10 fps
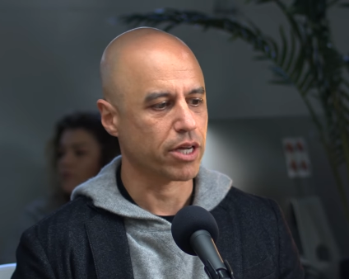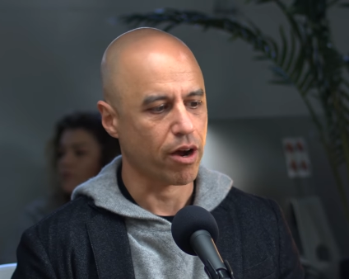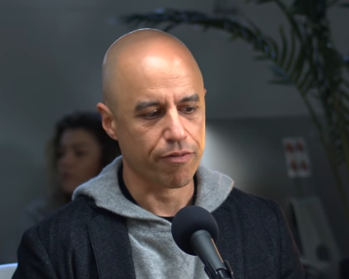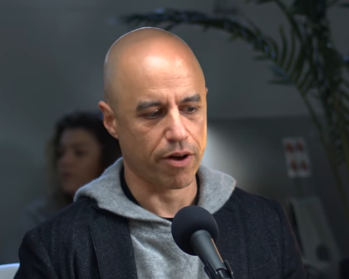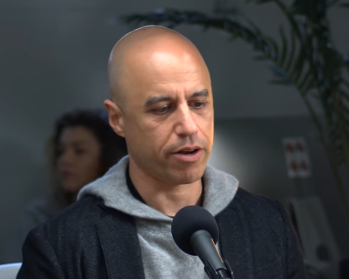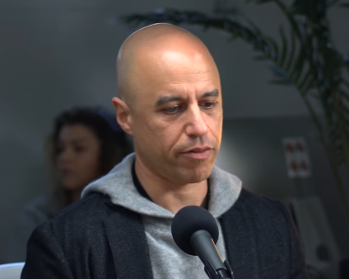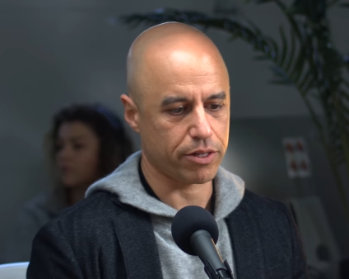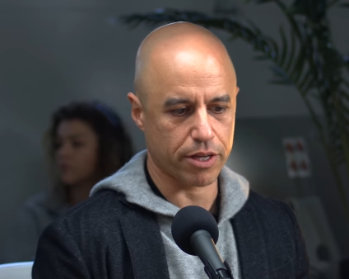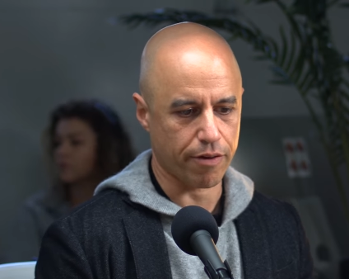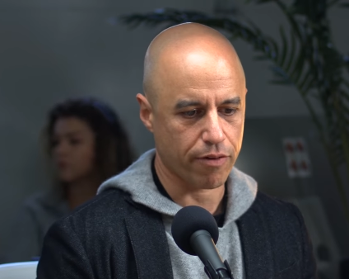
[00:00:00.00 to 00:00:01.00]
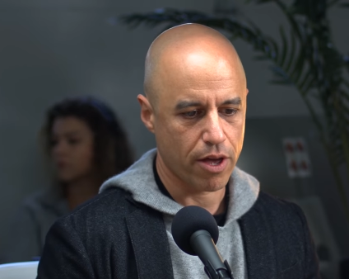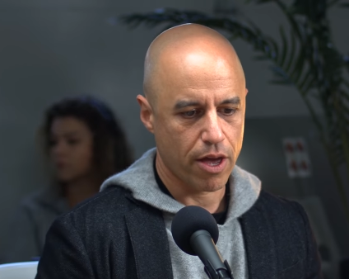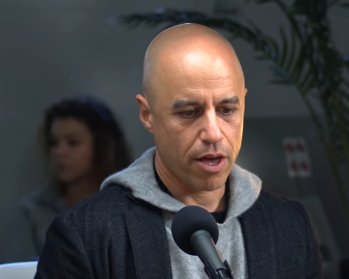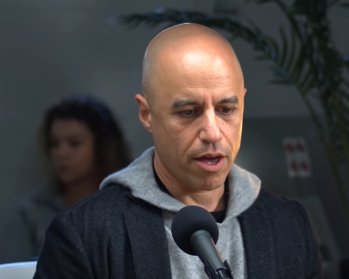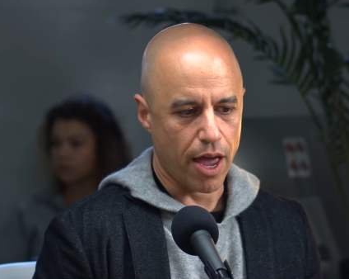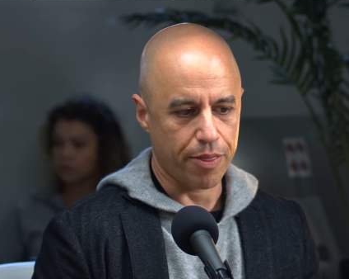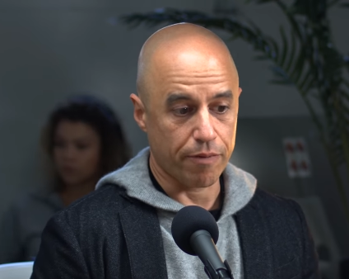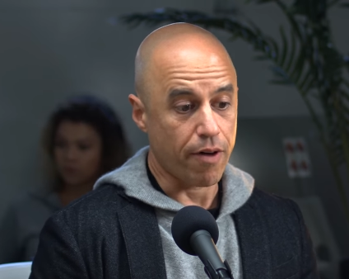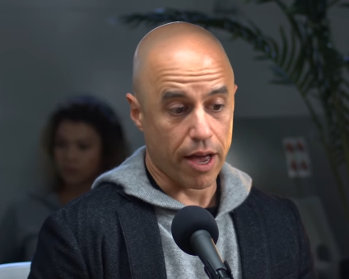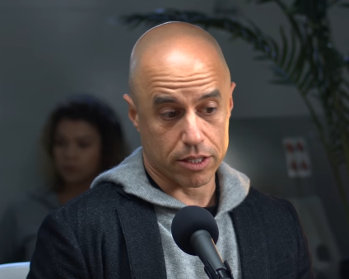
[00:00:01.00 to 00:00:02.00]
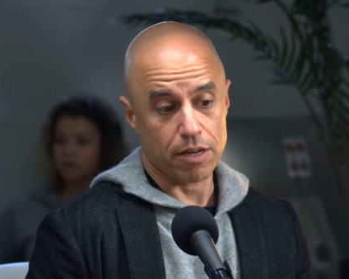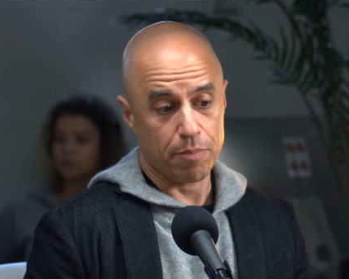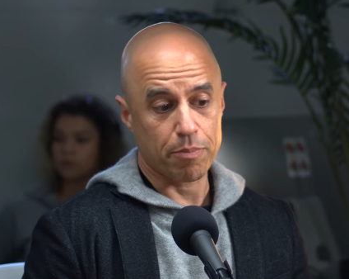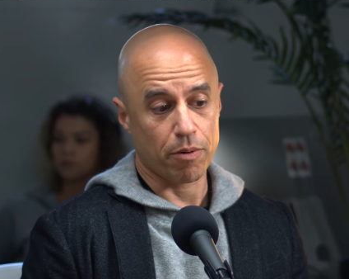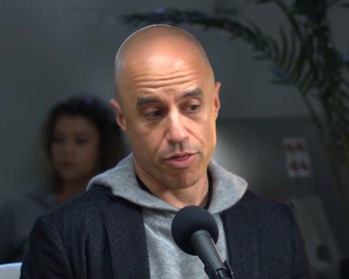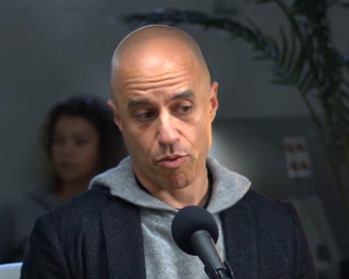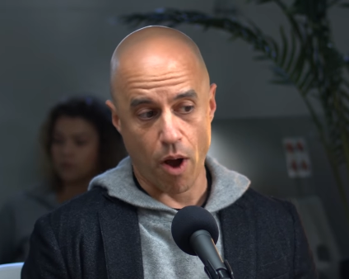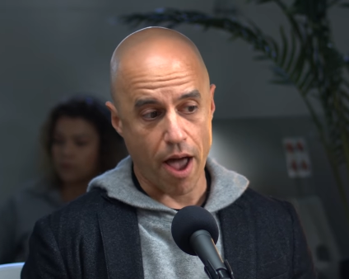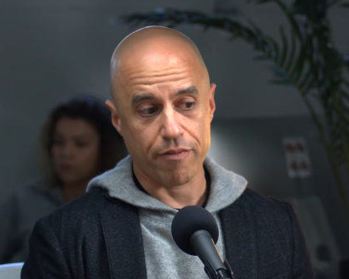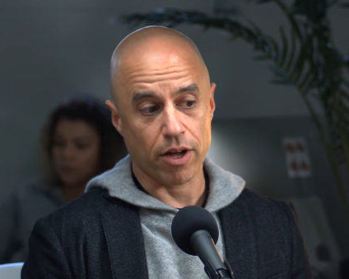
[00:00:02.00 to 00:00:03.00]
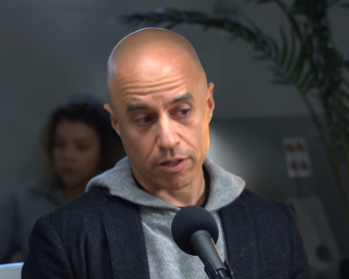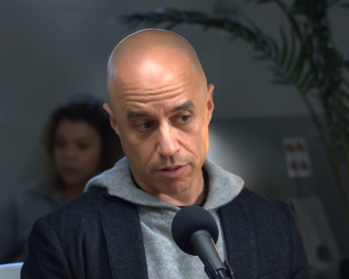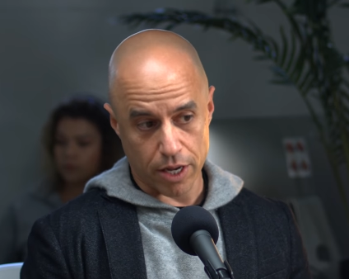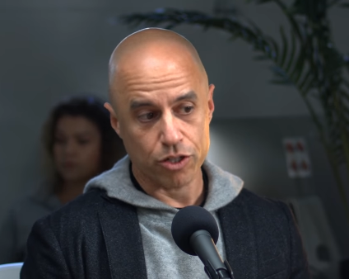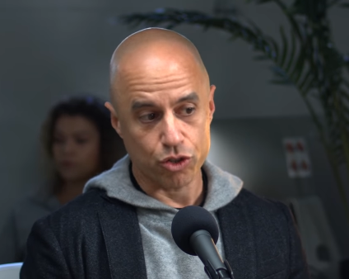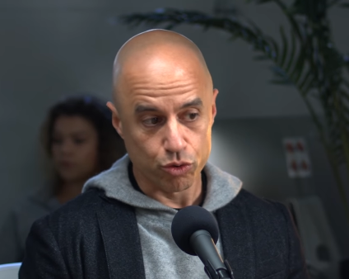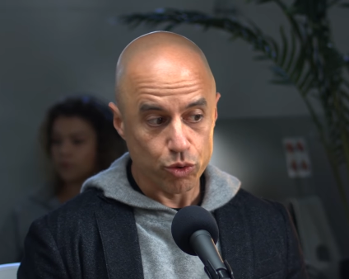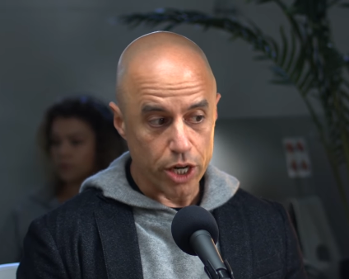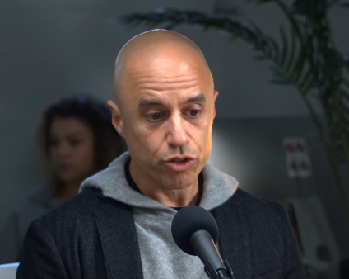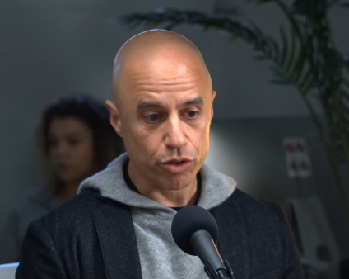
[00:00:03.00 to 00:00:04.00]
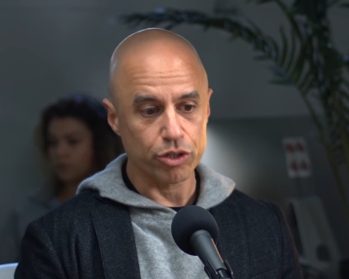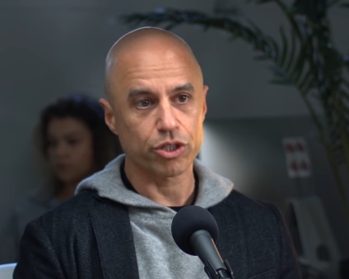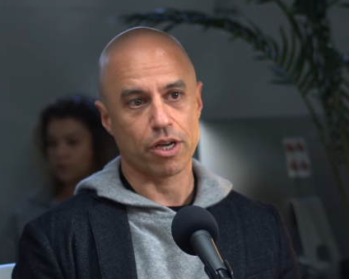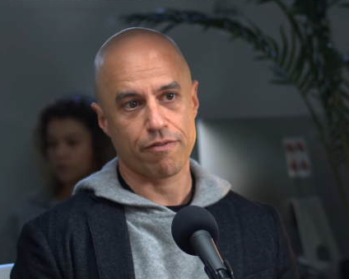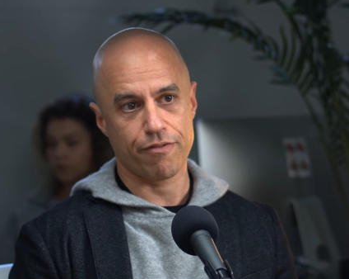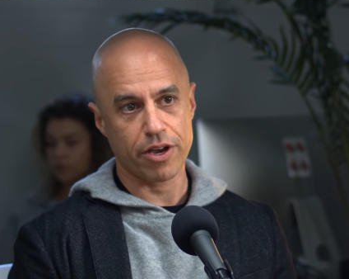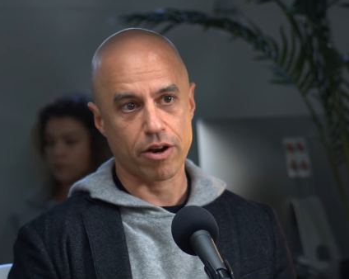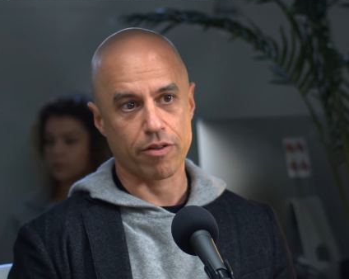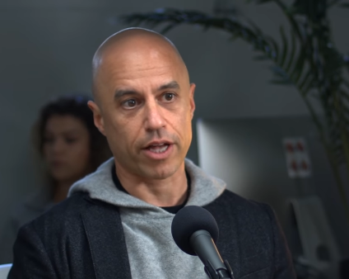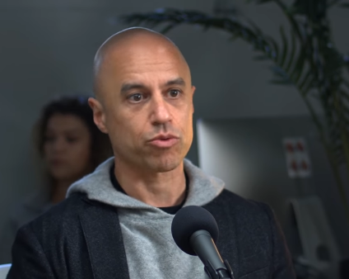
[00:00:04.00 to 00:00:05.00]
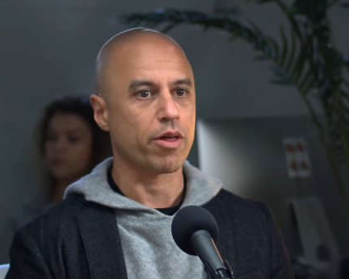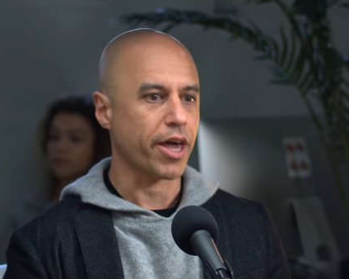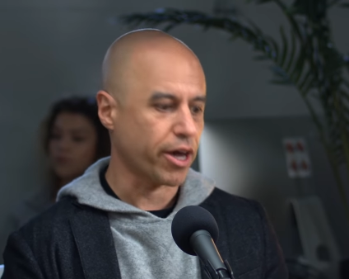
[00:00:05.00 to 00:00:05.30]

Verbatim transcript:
Speaker 1: terrified of this stuff. And the vaccine people thrive on in, introducing fear. That's why they